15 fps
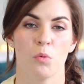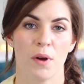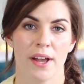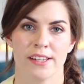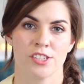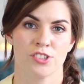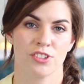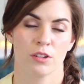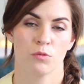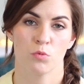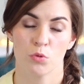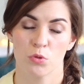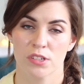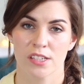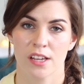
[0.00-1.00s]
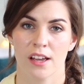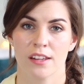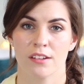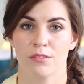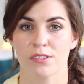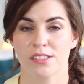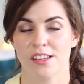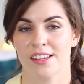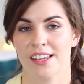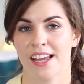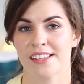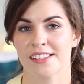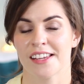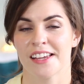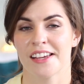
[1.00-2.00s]
way to drink water and also
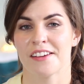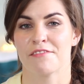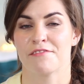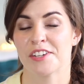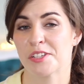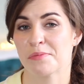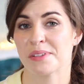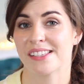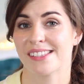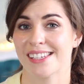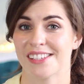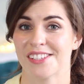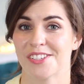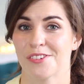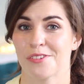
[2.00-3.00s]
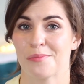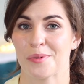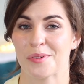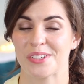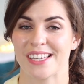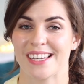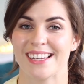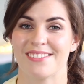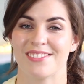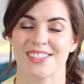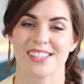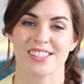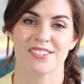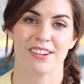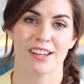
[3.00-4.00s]
get vitamin C into your body,
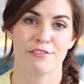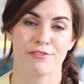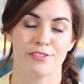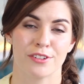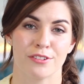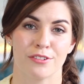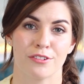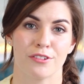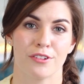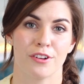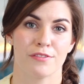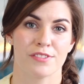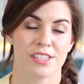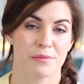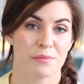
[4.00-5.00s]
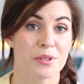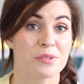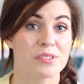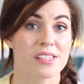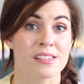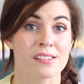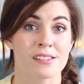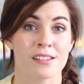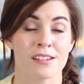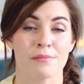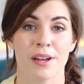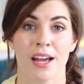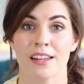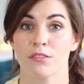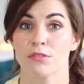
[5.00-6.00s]
which is great for your obviously immune
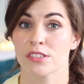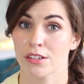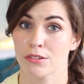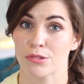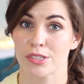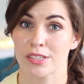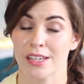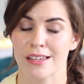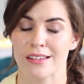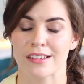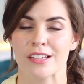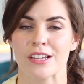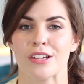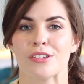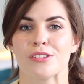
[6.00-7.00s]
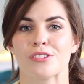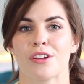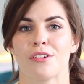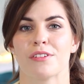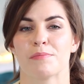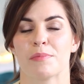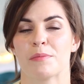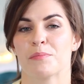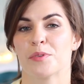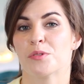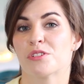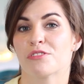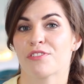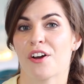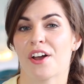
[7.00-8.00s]
system and also your skin. So it's been
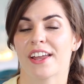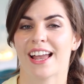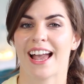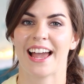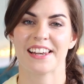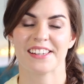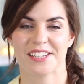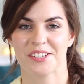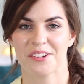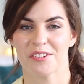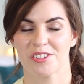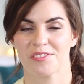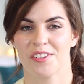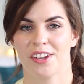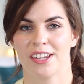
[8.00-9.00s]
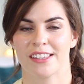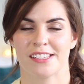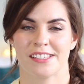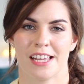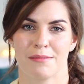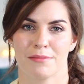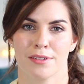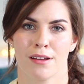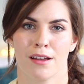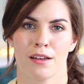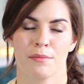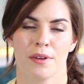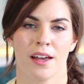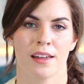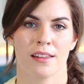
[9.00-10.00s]
beautifying and detoxifying at the same
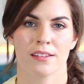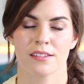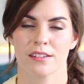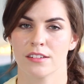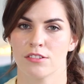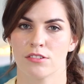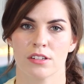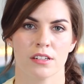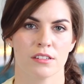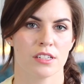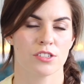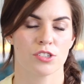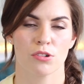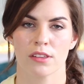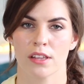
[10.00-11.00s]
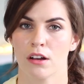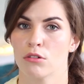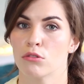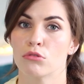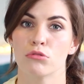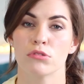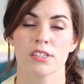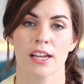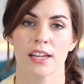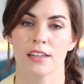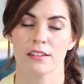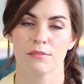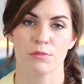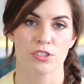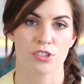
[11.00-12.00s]
time, and you can enjoy that all
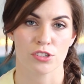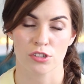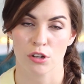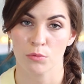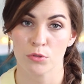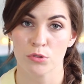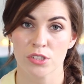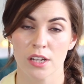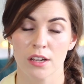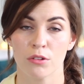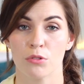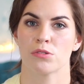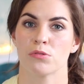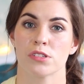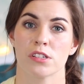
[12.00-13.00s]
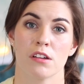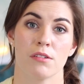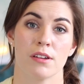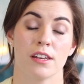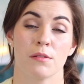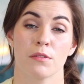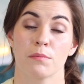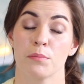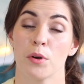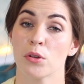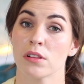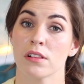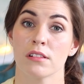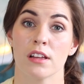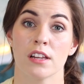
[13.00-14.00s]
day with just hot water, but also in a
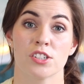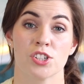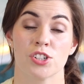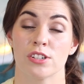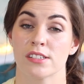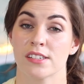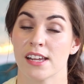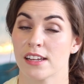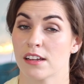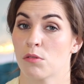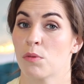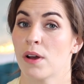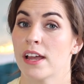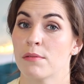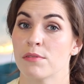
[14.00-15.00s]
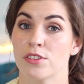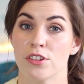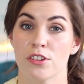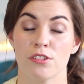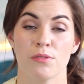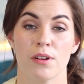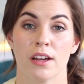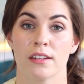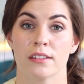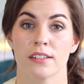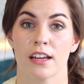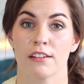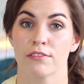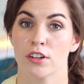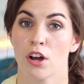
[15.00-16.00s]
bottle that you can take away with you and
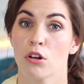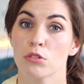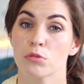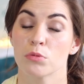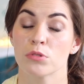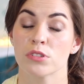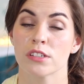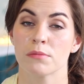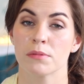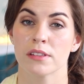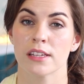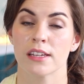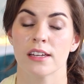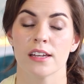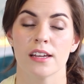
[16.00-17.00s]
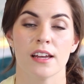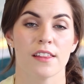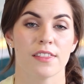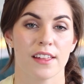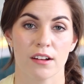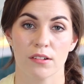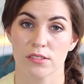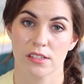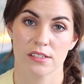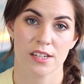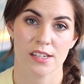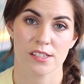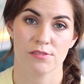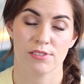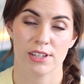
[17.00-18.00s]
have cold water with it. That also
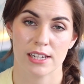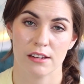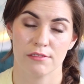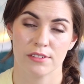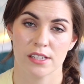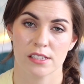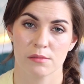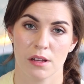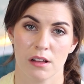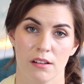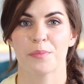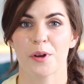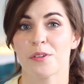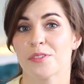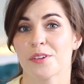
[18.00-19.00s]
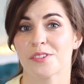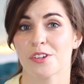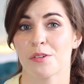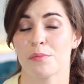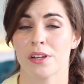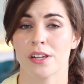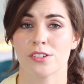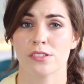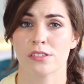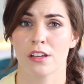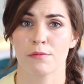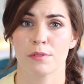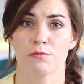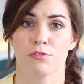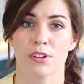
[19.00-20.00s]
tastes really lovely as well. Both those combinations
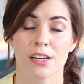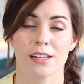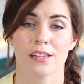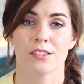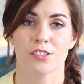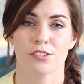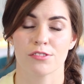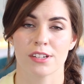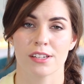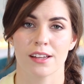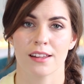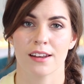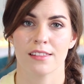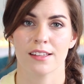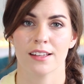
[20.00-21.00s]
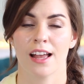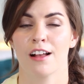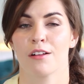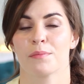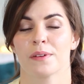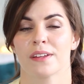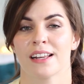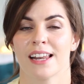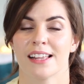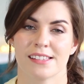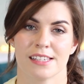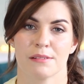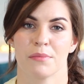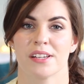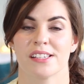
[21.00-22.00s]
I've been really enjoying, and I think help
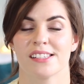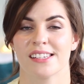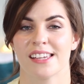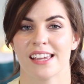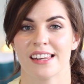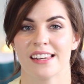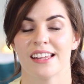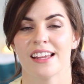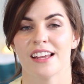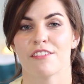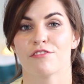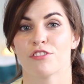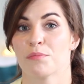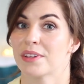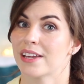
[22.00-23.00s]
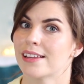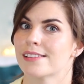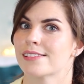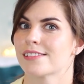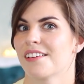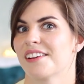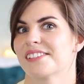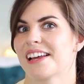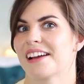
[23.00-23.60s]
cleansing my skin from the inside